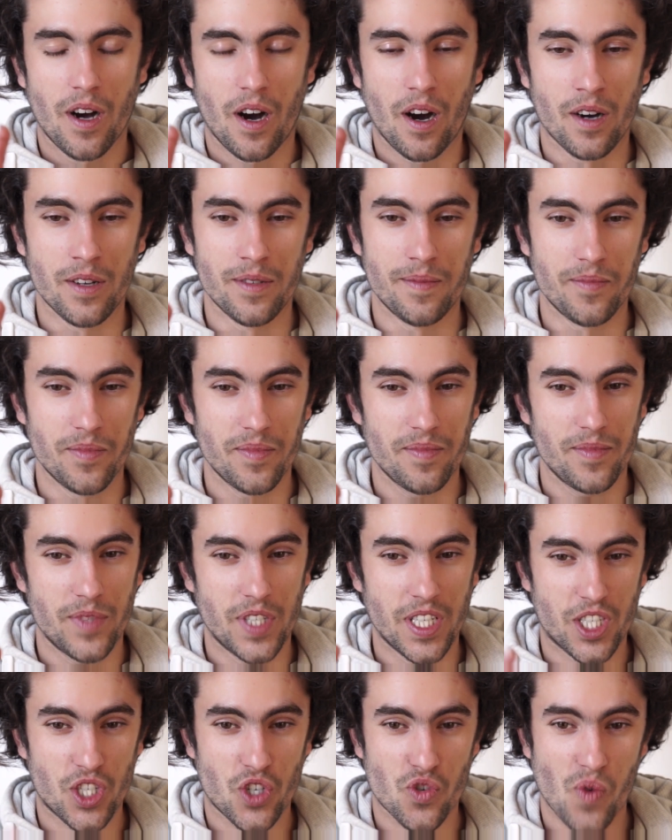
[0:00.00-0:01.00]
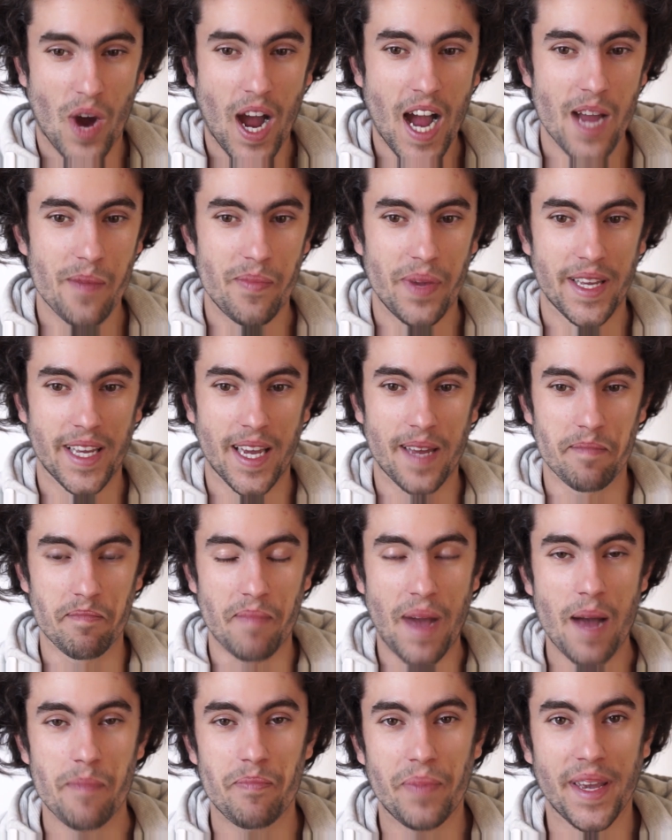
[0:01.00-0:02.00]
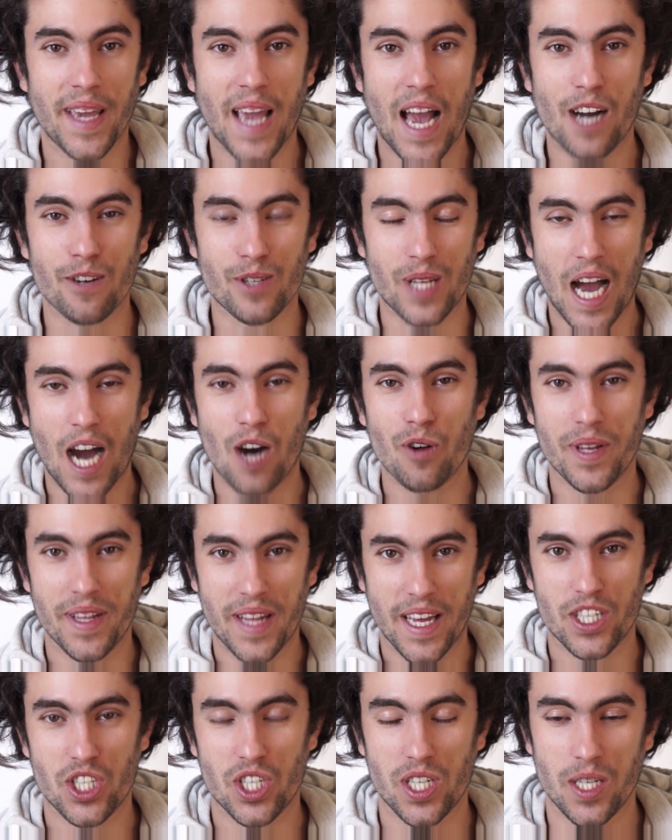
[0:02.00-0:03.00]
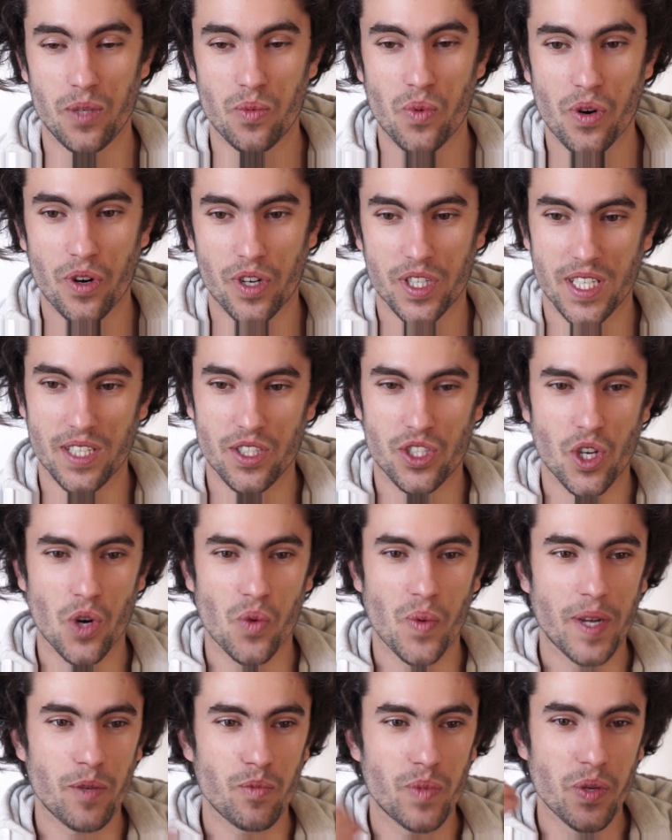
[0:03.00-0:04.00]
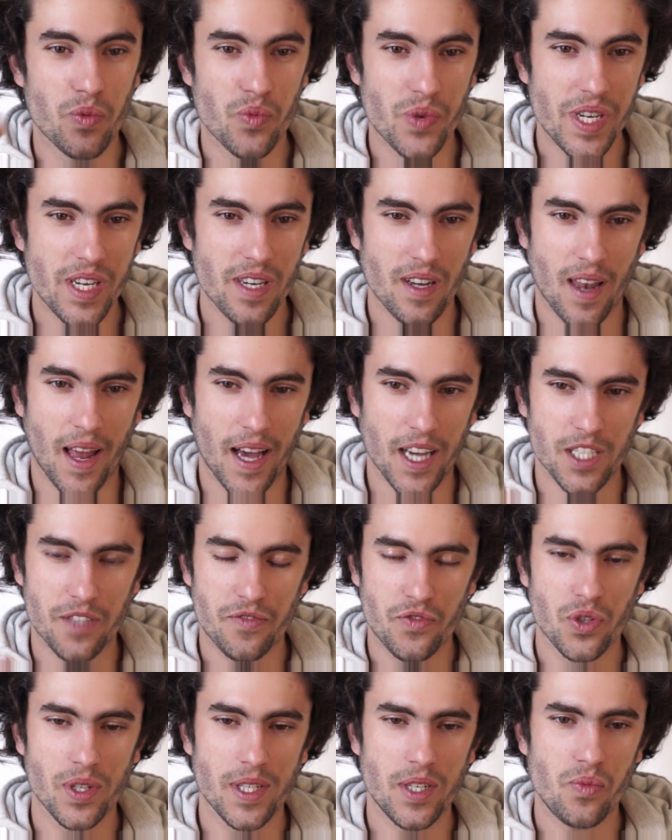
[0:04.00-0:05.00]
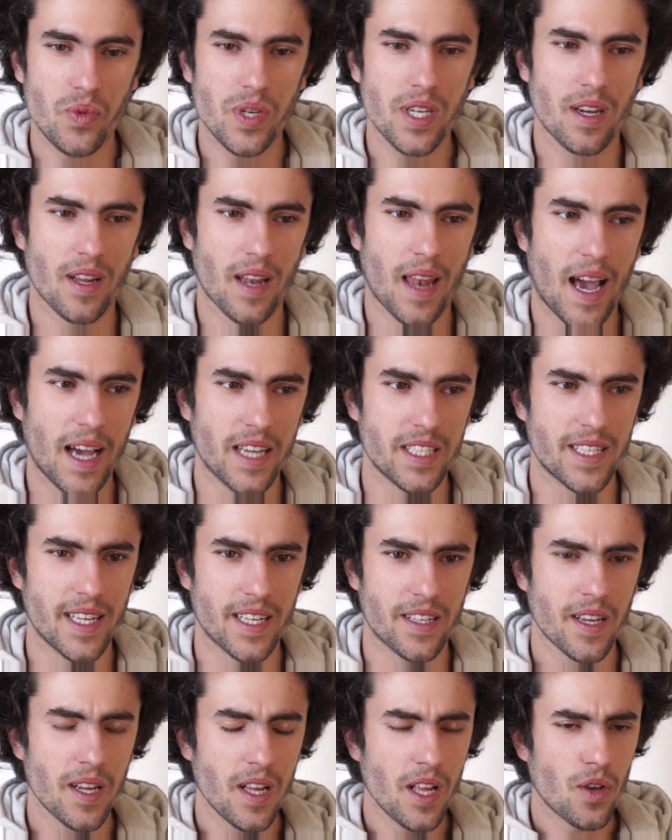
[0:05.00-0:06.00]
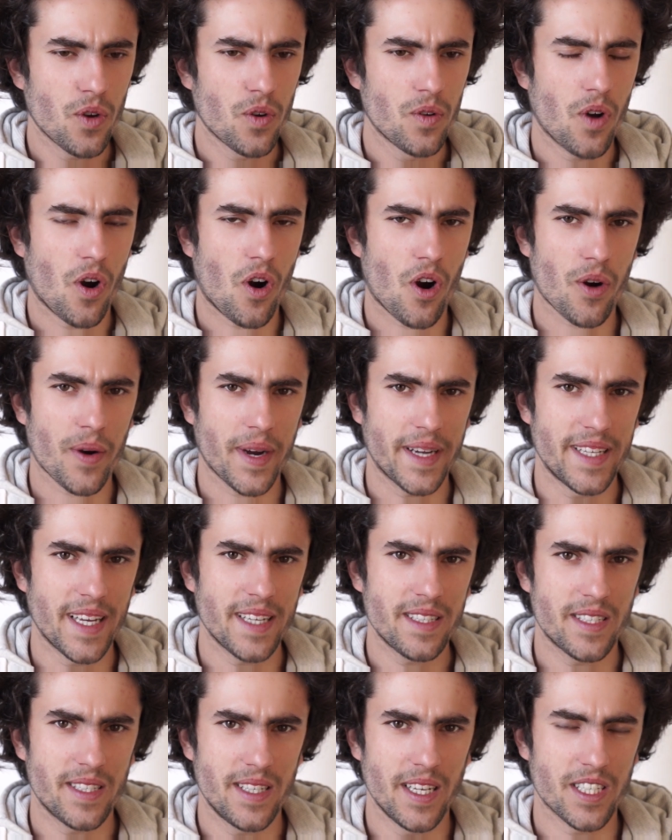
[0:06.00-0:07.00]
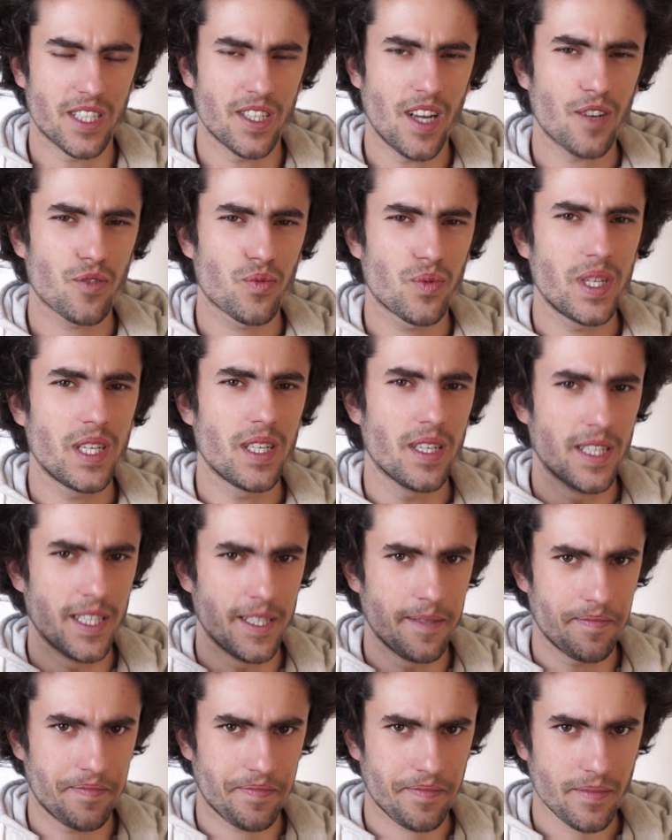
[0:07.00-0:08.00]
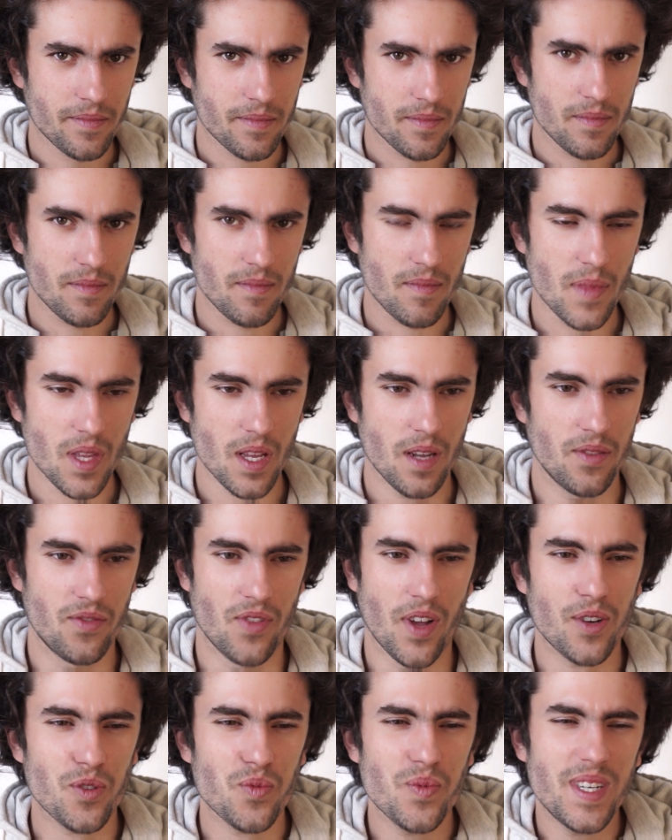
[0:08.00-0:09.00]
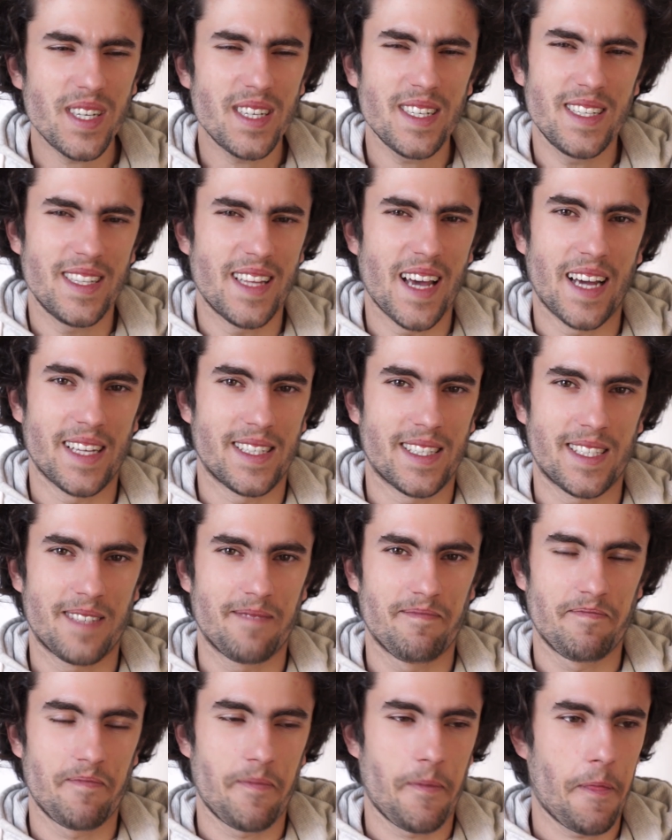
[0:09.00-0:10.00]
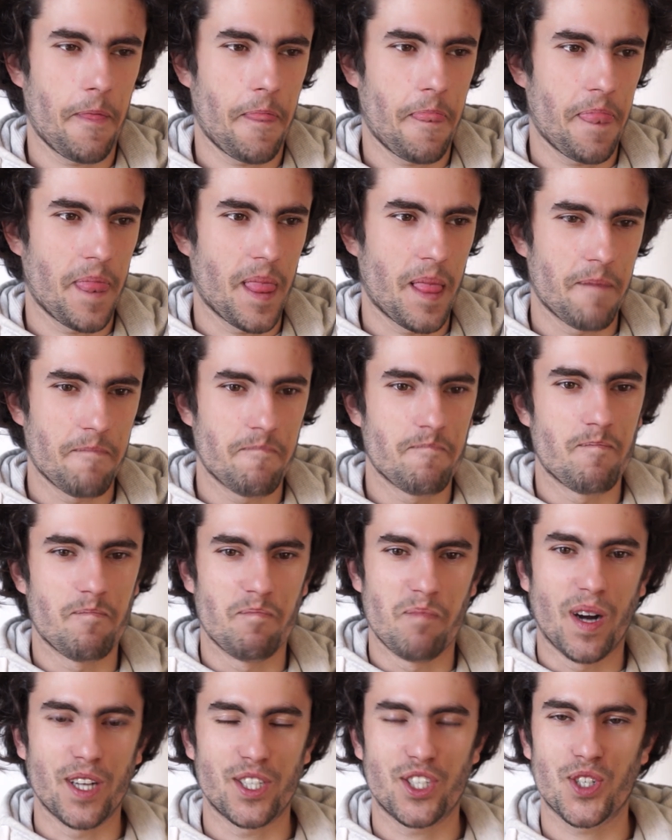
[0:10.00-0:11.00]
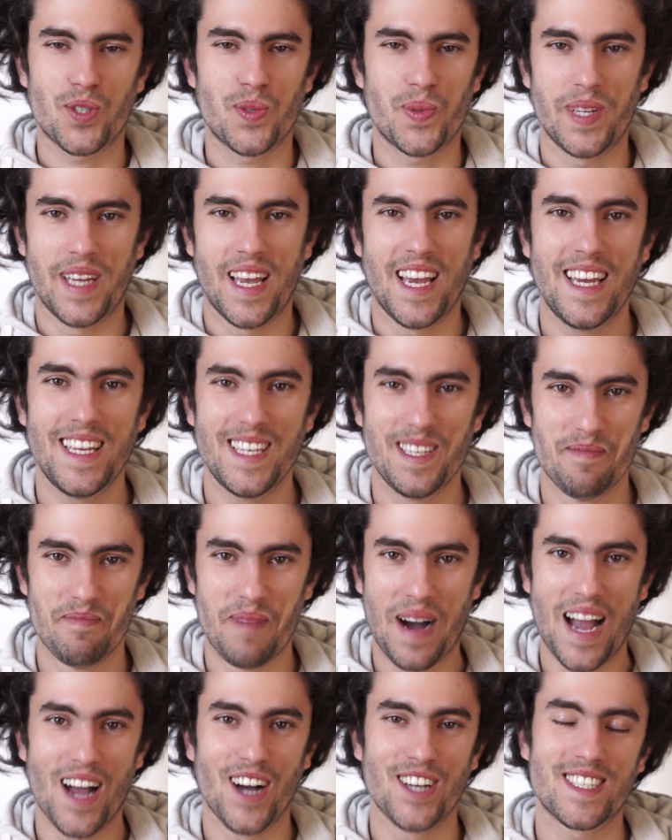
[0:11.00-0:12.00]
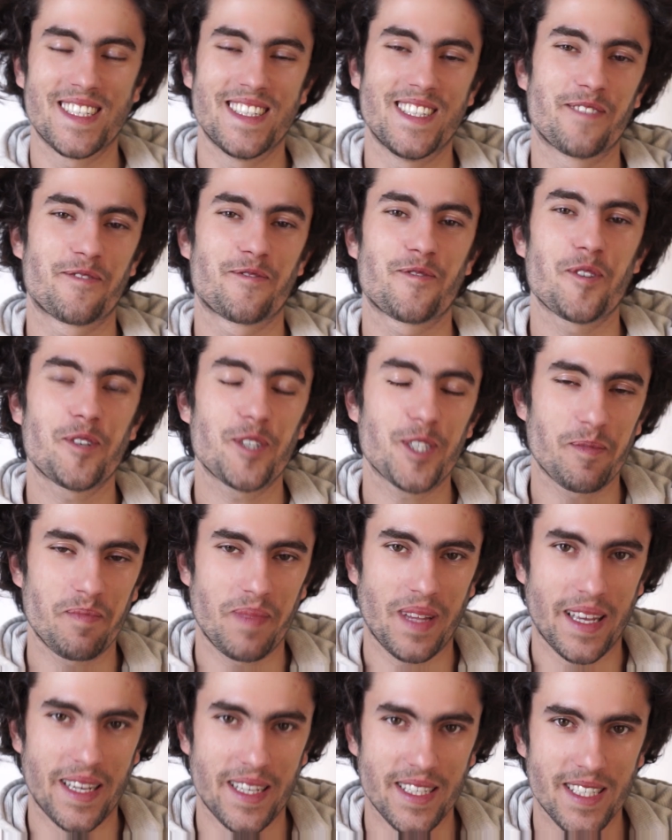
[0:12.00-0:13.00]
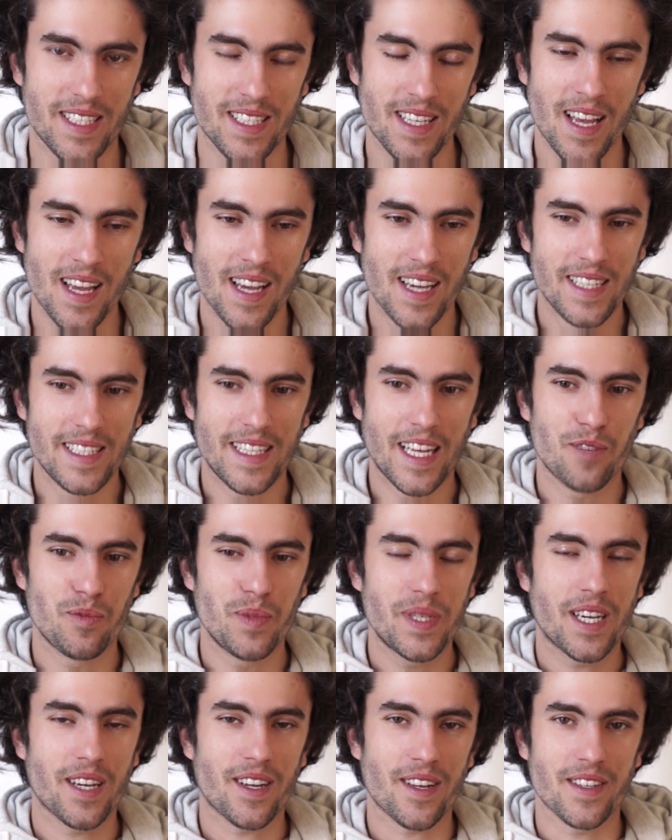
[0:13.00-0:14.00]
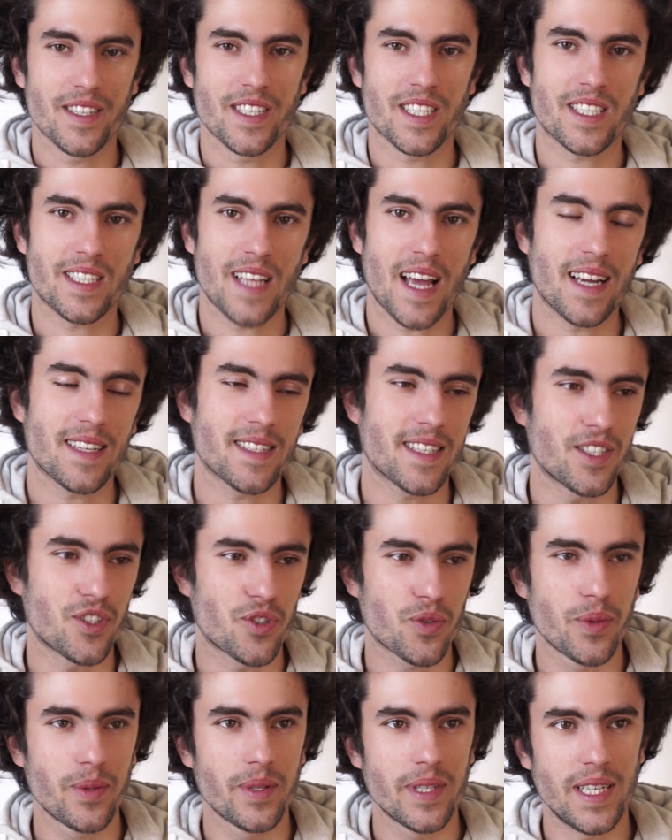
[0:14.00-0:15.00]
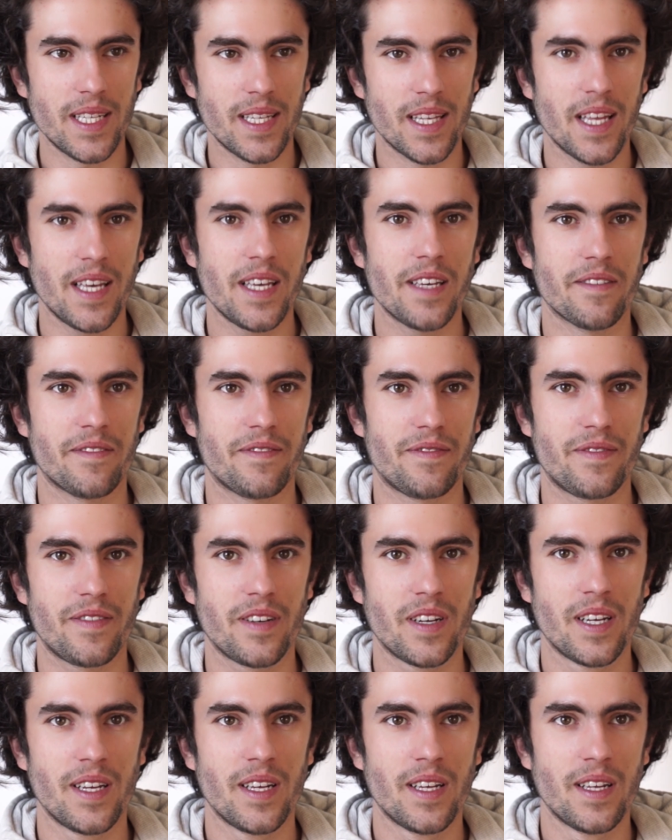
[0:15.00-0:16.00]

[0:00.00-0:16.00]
on describing and mapping out how that actually works. And so when we fully realize that our identity is not really that much created by us in the first place, then we can understand and truly live